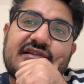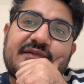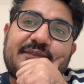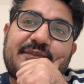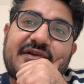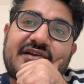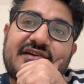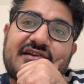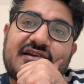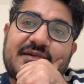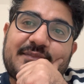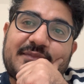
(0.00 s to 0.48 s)
the
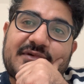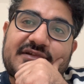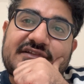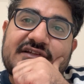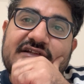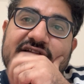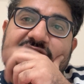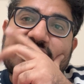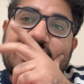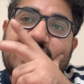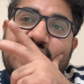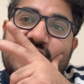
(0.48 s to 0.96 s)
perineal
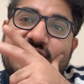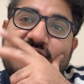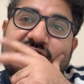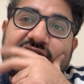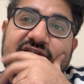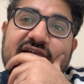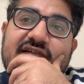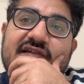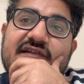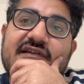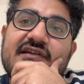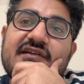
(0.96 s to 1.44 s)
muscle, third
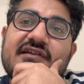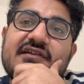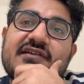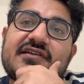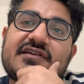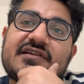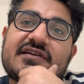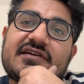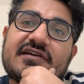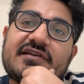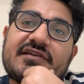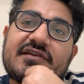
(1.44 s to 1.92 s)
degree
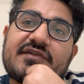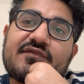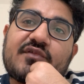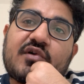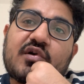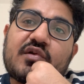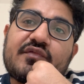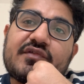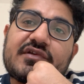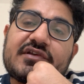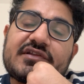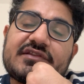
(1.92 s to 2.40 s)
tear
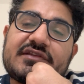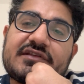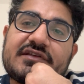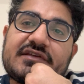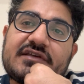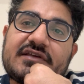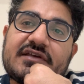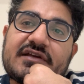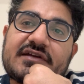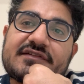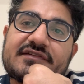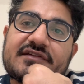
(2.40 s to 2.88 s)
involving
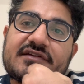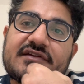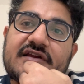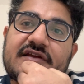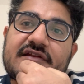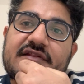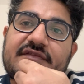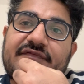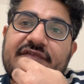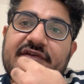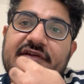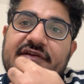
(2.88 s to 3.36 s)
the
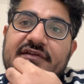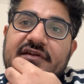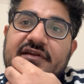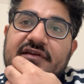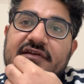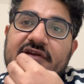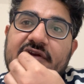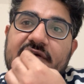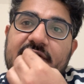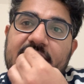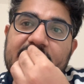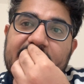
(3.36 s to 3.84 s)
external sphincter,
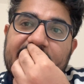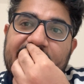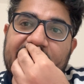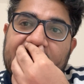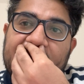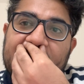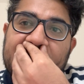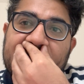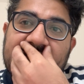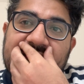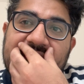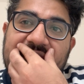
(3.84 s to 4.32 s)
internal
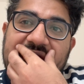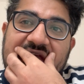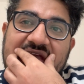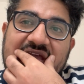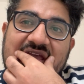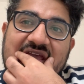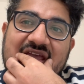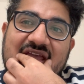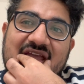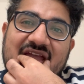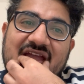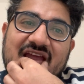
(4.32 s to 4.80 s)
sphincter,
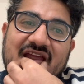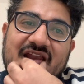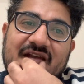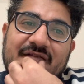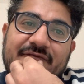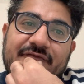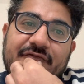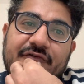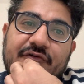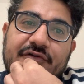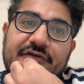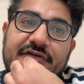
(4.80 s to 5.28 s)
and
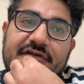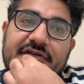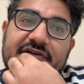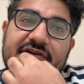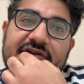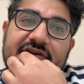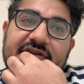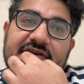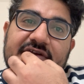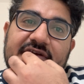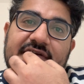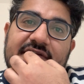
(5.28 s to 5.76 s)
fourth degree
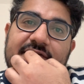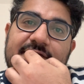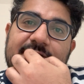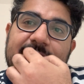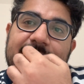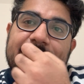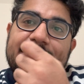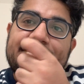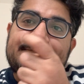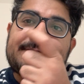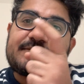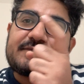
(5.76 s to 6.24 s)

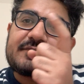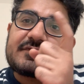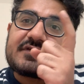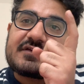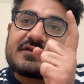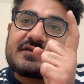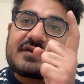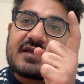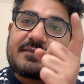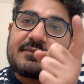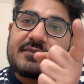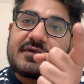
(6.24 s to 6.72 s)
tear,
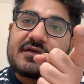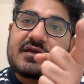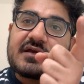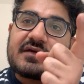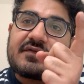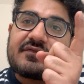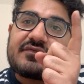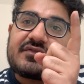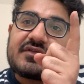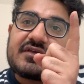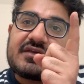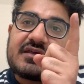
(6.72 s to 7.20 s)
damage
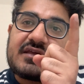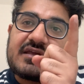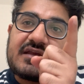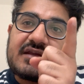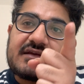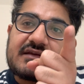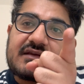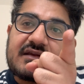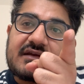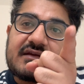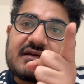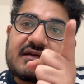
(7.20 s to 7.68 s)
of the
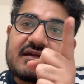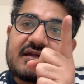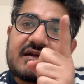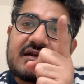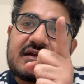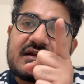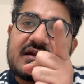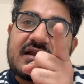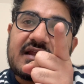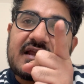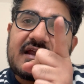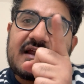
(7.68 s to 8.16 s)

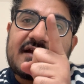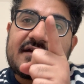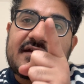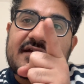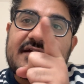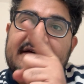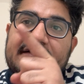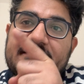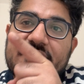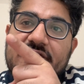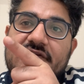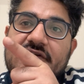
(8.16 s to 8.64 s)
internal and
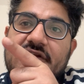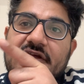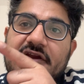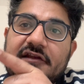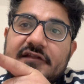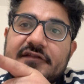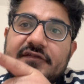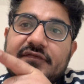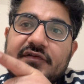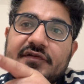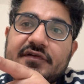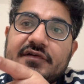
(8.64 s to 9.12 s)
external
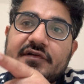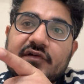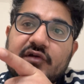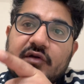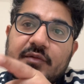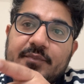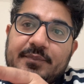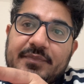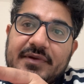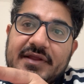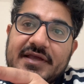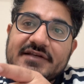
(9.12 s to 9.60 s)
anal sphincter
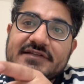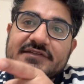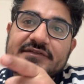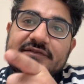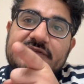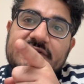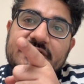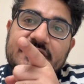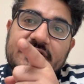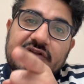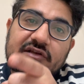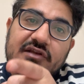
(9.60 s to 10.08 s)
complex
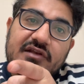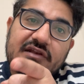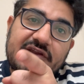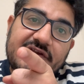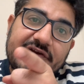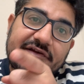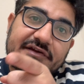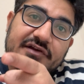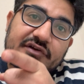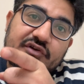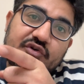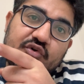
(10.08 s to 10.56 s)

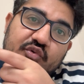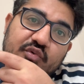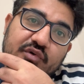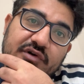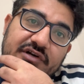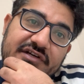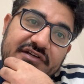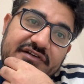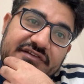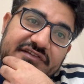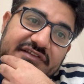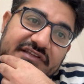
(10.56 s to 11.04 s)
leading
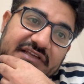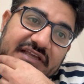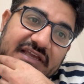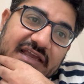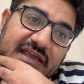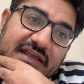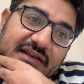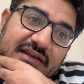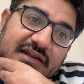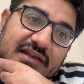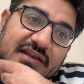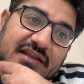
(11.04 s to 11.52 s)
towards the
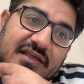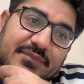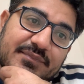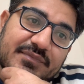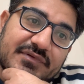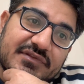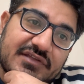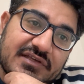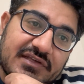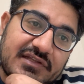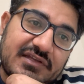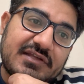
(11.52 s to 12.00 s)
anal
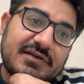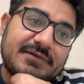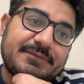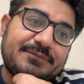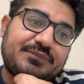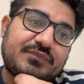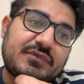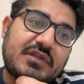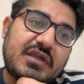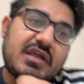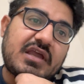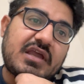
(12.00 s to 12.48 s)
epithelium.
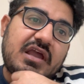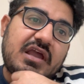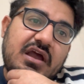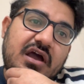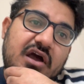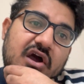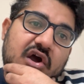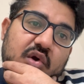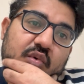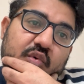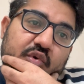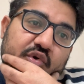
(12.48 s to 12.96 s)

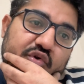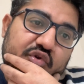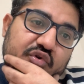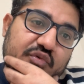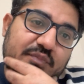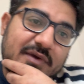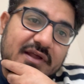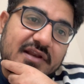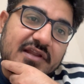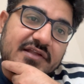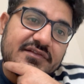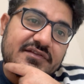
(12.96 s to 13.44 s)
How would you
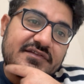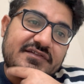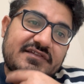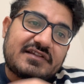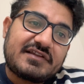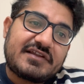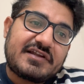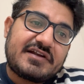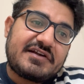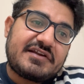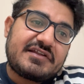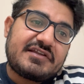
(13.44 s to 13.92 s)
manage this
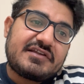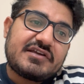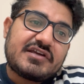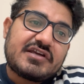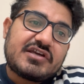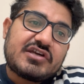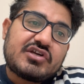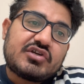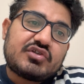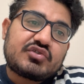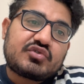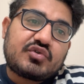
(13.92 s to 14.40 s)
lady?
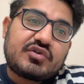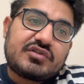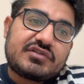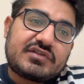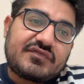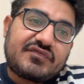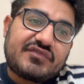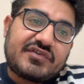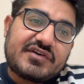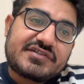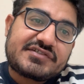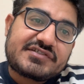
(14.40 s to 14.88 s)
So in the
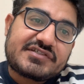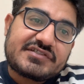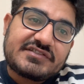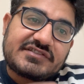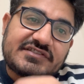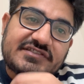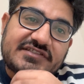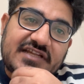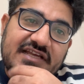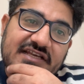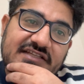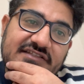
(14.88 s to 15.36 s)
first
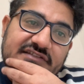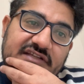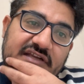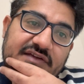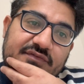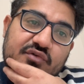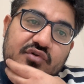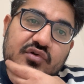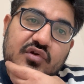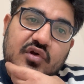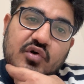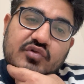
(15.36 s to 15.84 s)
instance, I
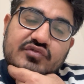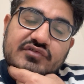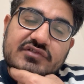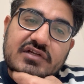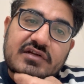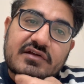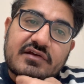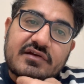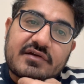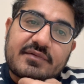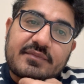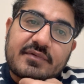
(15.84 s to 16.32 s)
would counsel
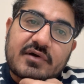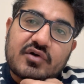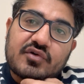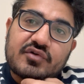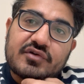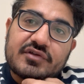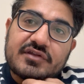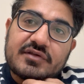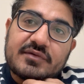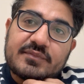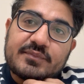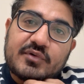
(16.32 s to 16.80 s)
her
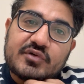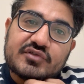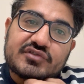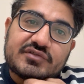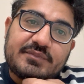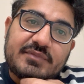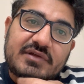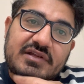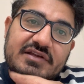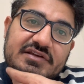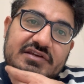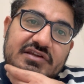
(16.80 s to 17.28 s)
about the
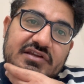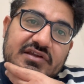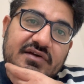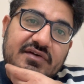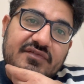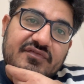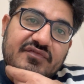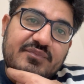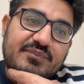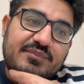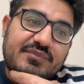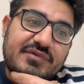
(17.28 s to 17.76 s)
possibility
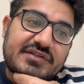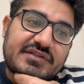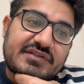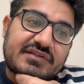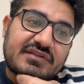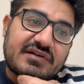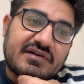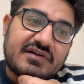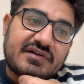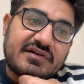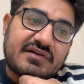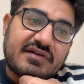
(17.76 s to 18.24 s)
of missed
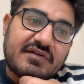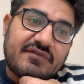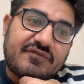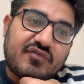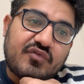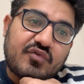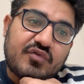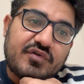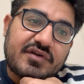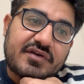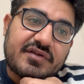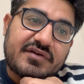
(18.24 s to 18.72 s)
third or
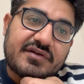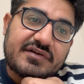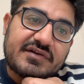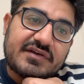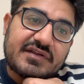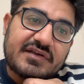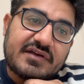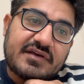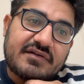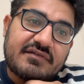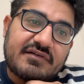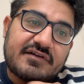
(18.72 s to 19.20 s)
fourth degree
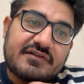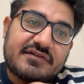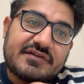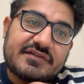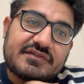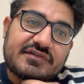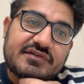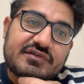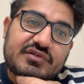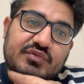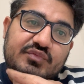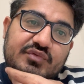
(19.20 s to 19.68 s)
tear and
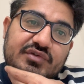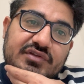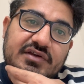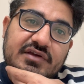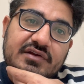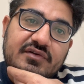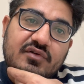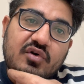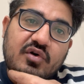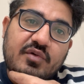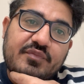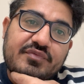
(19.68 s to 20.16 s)
discuss with
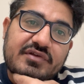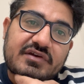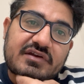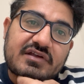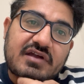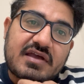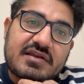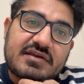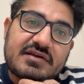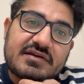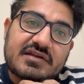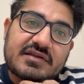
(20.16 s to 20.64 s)
her ops and
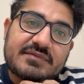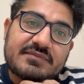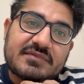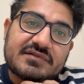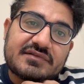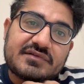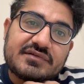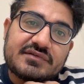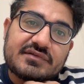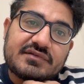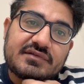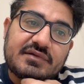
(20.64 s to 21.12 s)
gynae team, as
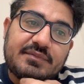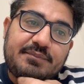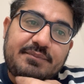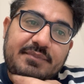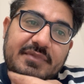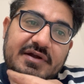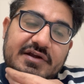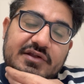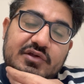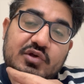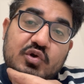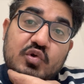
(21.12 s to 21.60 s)
this is a
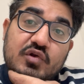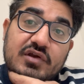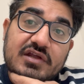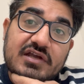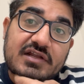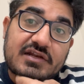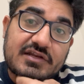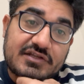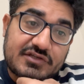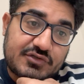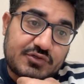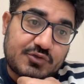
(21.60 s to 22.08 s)
medical
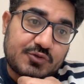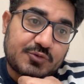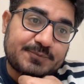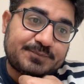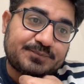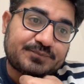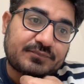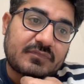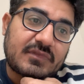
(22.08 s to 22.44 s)
legal issue.